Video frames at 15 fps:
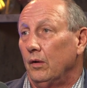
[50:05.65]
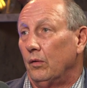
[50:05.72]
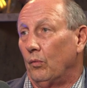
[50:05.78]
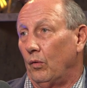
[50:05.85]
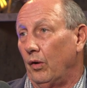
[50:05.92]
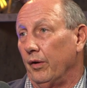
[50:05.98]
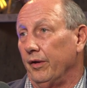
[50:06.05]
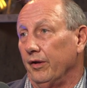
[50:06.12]

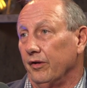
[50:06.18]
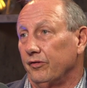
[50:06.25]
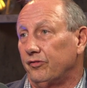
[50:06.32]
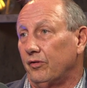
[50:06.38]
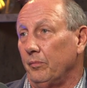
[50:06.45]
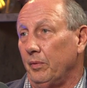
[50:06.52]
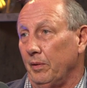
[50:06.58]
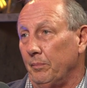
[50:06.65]
One is
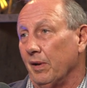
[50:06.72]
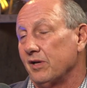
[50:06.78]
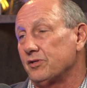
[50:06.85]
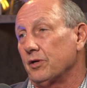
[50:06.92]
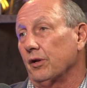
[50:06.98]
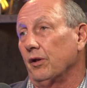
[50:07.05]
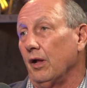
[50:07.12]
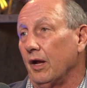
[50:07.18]
to be
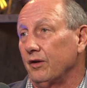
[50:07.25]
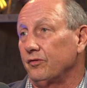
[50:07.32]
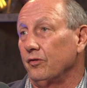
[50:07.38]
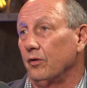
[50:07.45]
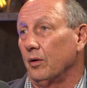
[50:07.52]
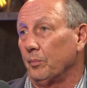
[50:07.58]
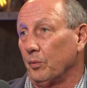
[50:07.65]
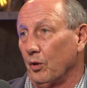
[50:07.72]
best in class
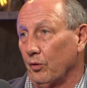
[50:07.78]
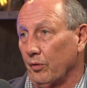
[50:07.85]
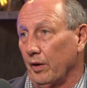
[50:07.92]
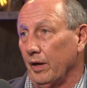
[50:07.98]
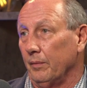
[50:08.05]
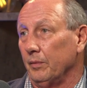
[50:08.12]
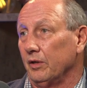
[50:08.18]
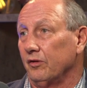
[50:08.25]
in our
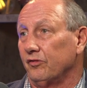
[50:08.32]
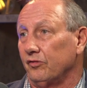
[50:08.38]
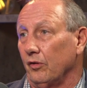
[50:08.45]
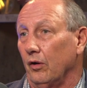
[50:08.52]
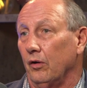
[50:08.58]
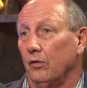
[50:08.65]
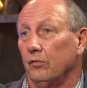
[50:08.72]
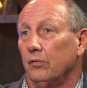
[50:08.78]
programming.
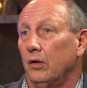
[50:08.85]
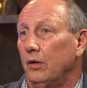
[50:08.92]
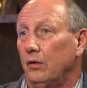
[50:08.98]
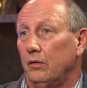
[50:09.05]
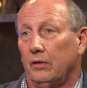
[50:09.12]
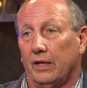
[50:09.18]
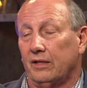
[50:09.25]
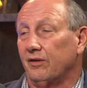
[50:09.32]
So,
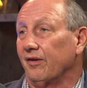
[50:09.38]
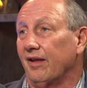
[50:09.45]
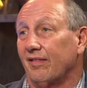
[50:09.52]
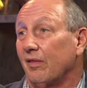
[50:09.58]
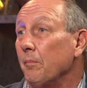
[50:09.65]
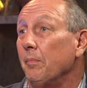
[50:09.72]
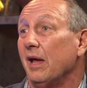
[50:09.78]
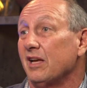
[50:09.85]
like, to get
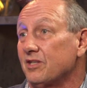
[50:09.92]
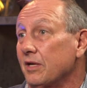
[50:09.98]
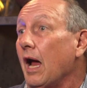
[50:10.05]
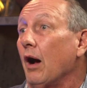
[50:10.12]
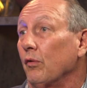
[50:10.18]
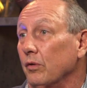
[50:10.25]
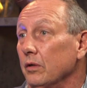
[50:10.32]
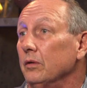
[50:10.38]
the best
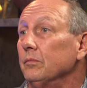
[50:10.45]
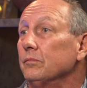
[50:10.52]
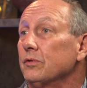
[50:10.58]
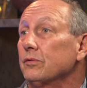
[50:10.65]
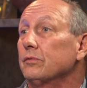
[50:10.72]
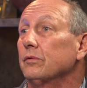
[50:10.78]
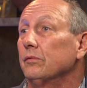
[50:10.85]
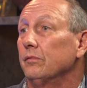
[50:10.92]

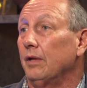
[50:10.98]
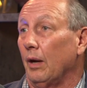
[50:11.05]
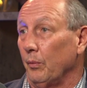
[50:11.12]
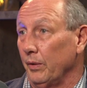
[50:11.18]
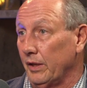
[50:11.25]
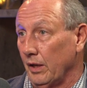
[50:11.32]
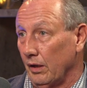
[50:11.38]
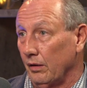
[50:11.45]
outcomes that
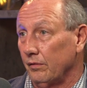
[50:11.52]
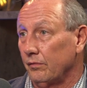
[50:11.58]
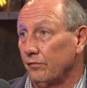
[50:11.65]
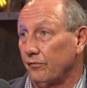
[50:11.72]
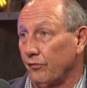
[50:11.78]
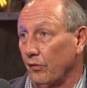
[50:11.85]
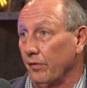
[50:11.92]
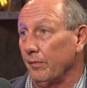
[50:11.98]
we can
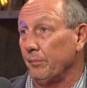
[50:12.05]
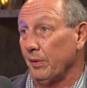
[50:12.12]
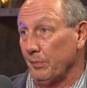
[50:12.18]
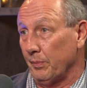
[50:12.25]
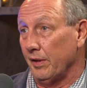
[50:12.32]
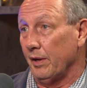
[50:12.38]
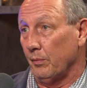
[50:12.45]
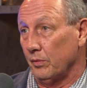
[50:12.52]
for the
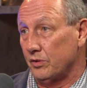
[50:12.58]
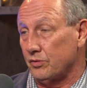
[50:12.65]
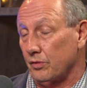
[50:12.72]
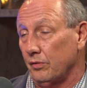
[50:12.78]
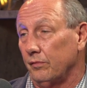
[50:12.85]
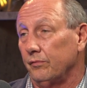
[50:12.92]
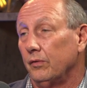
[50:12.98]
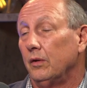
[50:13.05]
people that we
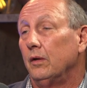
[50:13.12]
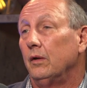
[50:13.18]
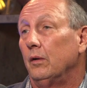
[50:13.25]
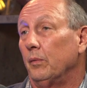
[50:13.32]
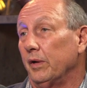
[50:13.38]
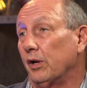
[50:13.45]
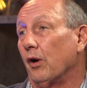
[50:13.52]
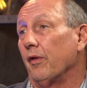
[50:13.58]
serve.
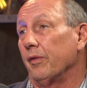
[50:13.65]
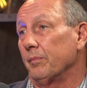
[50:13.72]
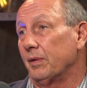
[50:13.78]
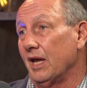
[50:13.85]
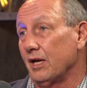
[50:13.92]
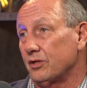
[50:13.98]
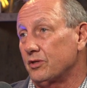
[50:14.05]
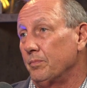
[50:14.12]
We call them
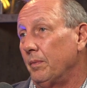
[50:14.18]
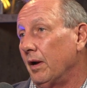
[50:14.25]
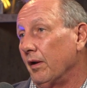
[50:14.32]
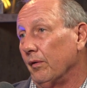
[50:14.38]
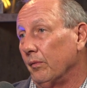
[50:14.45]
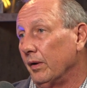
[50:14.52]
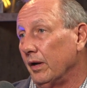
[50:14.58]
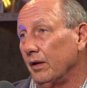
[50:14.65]
guests, by
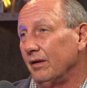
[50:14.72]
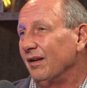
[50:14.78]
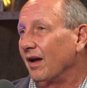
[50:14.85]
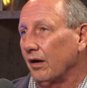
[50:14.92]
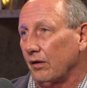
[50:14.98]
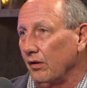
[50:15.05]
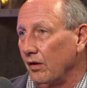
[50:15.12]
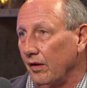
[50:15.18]
the way,
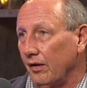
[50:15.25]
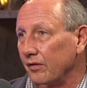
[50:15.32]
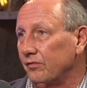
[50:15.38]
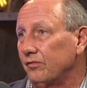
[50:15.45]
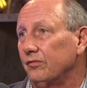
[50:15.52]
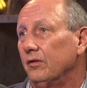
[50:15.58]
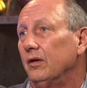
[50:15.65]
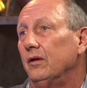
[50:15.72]
not
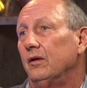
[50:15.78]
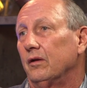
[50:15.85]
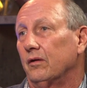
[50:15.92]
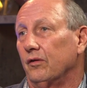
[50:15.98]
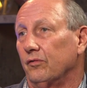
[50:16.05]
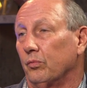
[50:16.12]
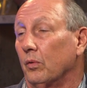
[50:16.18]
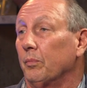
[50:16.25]
clients,
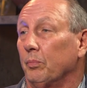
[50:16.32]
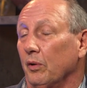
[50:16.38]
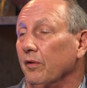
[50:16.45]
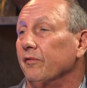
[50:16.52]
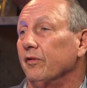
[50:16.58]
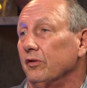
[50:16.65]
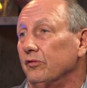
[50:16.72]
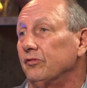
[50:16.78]
because we're
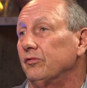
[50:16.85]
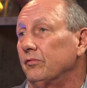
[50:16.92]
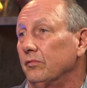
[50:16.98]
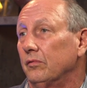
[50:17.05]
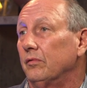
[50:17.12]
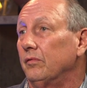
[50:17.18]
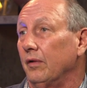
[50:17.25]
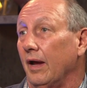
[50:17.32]
privileged
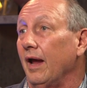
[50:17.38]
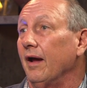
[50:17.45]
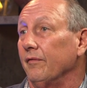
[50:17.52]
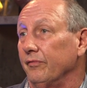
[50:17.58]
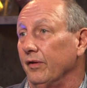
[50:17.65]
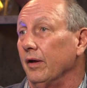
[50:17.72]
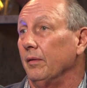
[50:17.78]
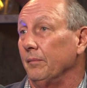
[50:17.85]
to
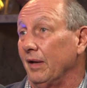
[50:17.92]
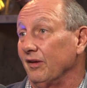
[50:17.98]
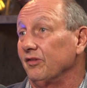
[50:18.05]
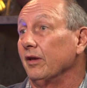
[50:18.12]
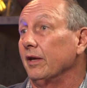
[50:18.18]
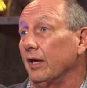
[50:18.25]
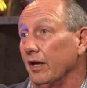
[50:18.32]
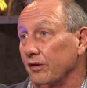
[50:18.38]
have them as
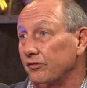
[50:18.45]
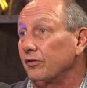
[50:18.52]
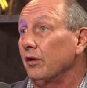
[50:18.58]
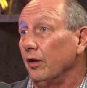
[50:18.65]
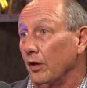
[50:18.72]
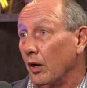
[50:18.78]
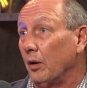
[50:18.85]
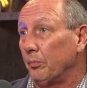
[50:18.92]
a guest
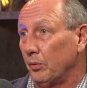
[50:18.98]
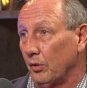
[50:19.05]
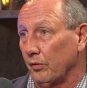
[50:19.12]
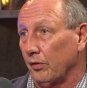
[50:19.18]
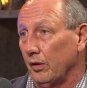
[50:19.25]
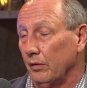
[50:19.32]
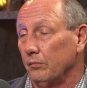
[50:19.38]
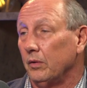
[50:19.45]
in our
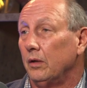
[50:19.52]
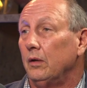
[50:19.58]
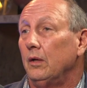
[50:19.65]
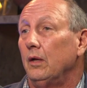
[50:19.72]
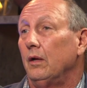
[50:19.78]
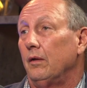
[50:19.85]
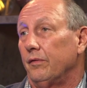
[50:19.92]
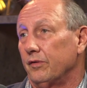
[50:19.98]
program.
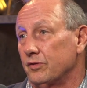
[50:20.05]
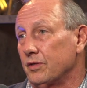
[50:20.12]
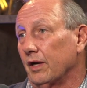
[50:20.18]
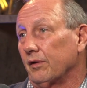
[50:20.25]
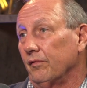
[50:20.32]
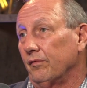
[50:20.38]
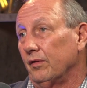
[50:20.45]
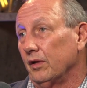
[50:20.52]
The
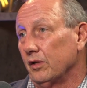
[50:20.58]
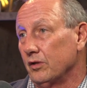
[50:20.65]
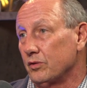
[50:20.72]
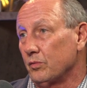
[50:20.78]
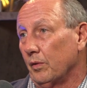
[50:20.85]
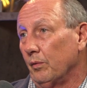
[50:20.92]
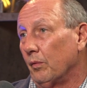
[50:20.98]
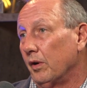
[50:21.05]
second thing
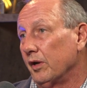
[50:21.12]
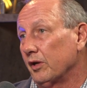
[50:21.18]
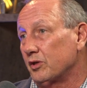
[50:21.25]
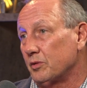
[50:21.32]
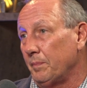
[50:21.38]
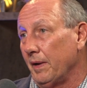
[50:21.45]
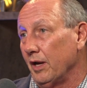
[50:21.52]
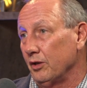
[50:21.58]
is we want to
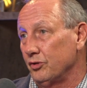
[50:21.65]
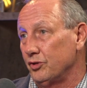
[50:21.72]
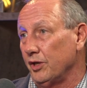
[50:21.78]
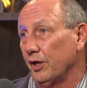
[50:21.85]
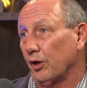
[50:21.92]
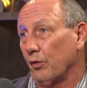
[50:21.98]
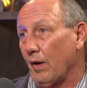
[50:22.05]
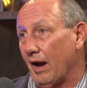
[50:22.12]
expand
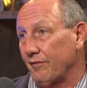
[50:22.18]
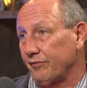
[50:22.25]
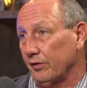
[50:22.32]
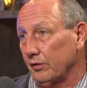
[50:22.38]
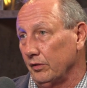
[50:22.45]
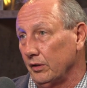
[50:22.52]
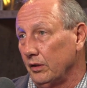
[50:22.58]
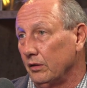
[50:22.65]

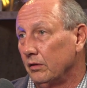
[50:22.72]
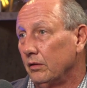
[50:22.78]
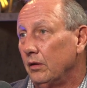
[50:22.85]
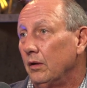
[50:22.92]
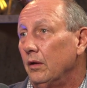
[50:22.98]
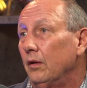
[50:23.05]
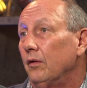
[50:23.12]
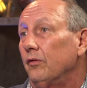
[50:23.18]
geographically,
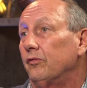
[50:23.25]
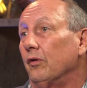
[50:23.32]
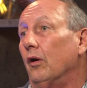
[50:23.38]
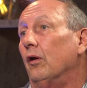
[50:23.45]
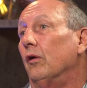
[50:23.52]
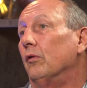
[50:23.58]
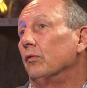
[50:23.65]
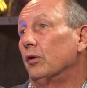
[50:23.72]

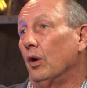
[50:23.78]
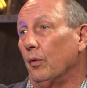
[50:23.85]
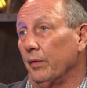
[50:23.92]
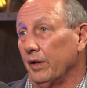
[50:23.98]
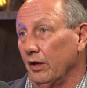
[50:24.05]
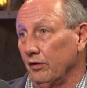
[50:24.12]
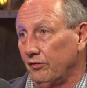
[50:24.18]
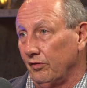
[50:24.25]
so
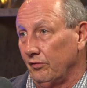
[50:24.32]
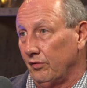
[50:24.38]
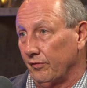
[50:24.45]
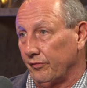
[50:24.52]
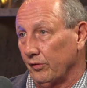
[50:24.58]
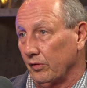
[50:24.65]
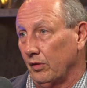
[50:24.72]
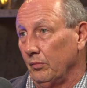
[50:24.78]
going into
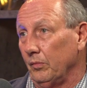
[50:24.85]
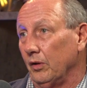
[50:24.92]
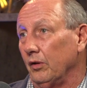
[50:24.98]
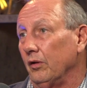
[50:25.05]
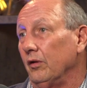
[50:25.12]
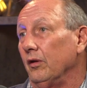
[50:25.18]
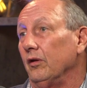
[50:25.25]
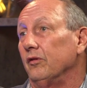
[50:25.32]
different
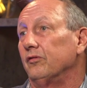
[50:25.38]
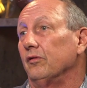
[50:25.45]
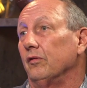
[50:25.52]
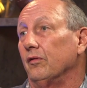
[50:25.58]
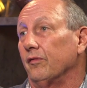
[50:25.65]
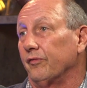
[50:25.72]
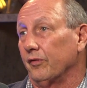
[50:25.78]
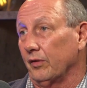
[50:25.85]
communities and
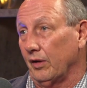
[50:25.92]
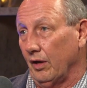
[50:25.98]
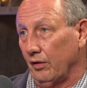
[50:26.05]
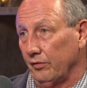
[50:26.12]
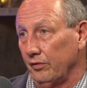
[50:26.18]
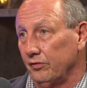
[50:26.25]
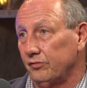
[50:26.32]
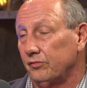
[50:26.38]
different
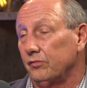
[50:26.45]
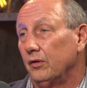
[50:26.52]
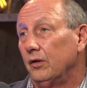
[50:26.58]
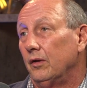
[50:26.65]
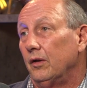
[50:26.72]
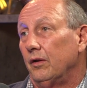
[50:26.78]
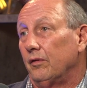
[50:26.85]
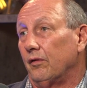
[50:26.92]
counties.
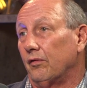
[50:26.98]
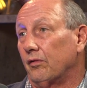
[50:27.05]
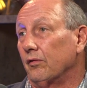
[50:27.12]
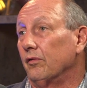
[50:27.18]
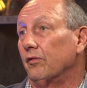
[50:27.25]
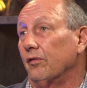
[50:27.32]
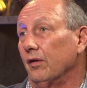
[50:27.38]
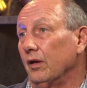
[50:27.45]
The
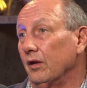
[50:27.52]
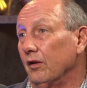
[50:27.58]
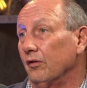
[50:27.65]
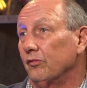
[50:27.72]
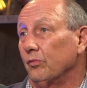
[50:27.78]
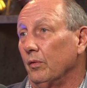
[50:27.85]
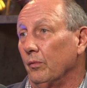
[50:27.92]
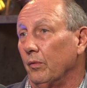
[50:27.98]
third thing
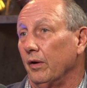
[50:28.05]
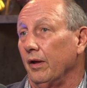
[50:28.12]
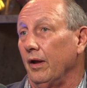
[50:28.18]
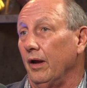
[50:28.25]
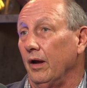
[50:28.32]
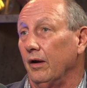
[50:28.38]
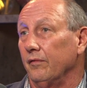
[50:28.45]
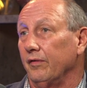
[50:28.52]
is we want to
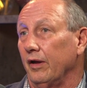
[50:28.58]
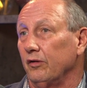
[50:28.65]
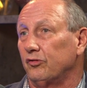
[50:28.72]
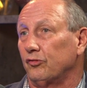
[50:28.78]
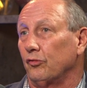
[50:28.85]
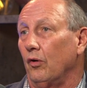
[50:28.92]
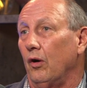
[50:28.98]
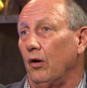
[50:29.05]
have a
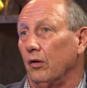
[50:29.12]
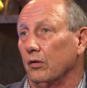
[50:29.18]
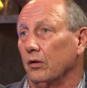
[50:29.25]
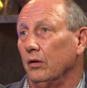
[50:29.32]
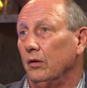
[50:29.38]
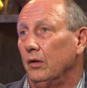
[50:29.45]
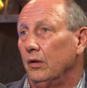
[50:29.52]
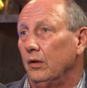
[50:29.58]

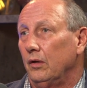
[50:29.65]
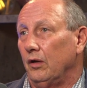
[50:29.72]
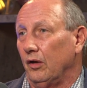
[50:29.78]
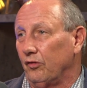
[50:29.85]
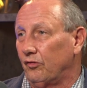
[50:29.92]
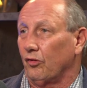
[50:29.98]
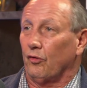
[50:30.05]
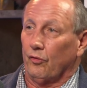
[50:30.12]
strong
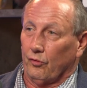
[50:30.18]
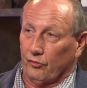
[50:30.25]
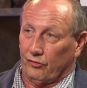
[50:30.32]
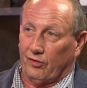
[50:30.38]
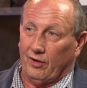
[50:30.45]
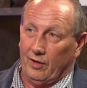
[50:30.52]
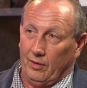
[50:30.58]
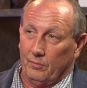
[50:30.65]
internal
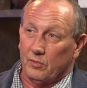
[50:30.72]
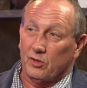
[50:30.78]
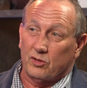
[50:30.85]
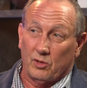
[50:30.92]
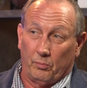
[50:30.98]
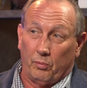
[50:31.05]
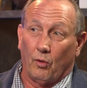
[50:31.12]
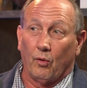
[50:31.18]
team to
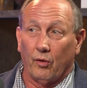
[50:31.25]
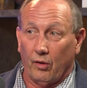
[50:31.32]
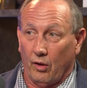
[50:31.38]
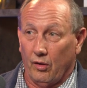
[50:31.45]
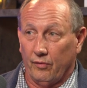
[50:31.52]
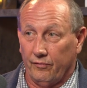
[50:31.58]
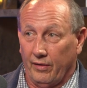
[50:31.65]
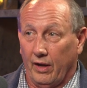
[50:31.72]
support
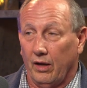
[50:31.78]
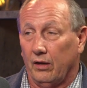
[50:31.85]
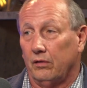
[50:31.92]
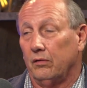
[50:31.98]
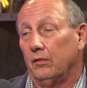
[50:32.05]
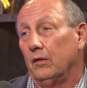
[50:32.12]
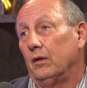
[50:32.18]
all of that.